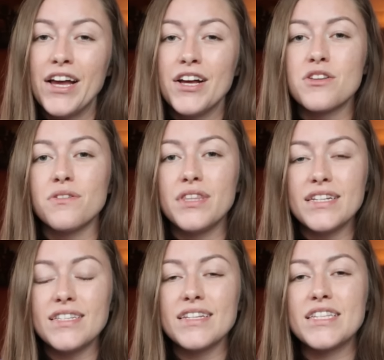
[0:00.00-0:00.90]
So
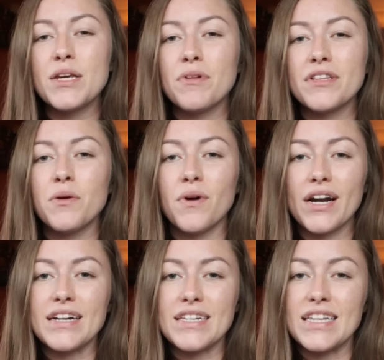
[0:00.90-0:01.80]
this is typically what
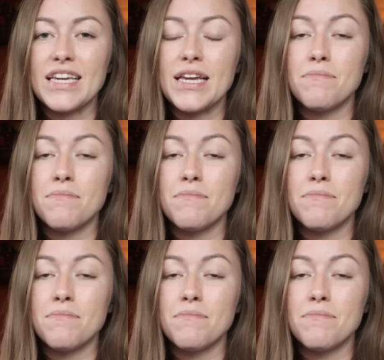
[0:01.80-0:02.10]
I see